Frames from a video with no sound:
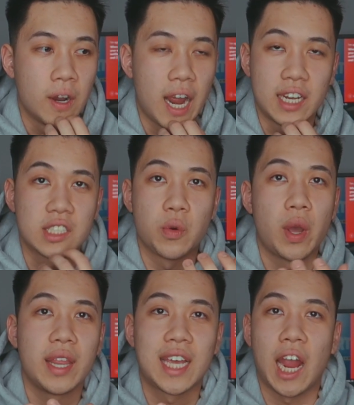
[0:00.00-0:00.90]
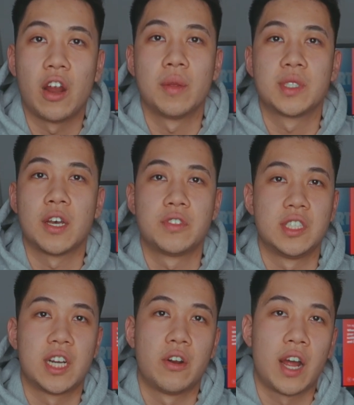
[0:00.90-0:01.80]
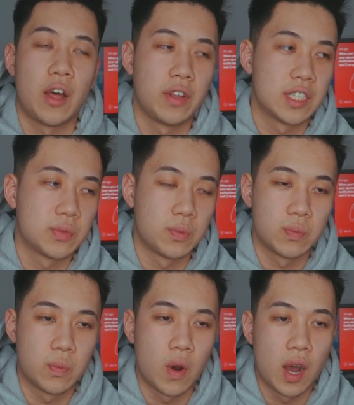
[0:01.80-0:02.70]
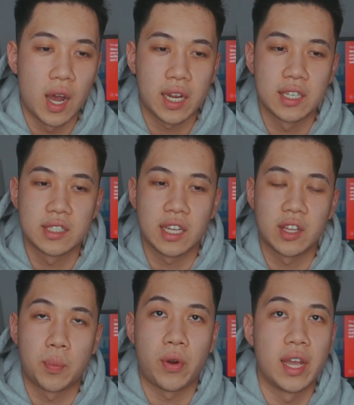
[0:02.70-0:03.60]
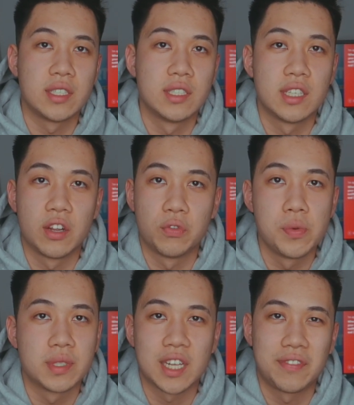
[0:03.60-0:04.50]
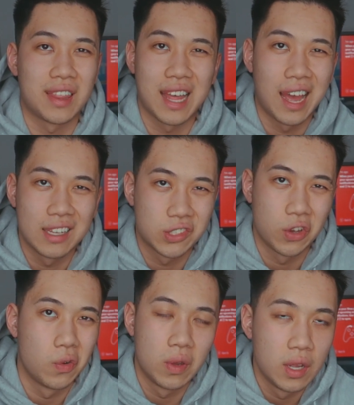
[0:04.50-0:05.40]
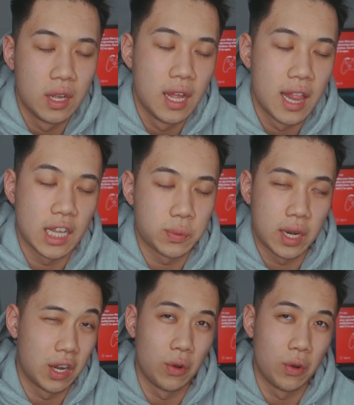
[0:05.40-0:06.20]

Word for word: and just the way they carry themselves in general, how they just walk and just like their presence in their room and stuff like that. So that's what I